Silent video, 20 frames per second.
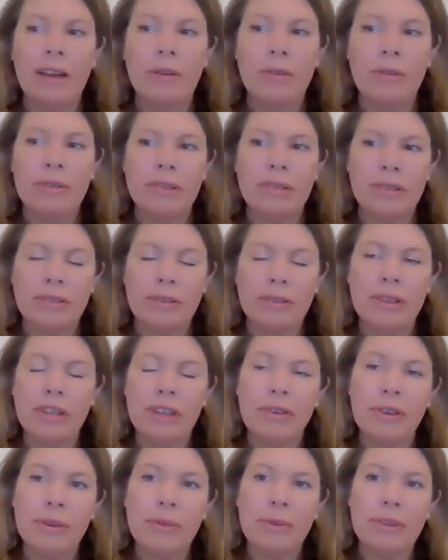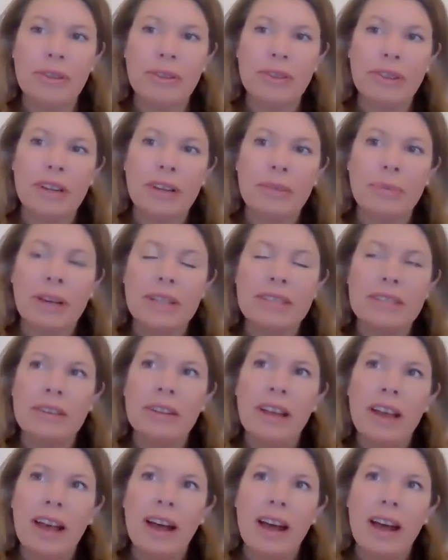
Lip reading: I would totally agree with you there, Brendan.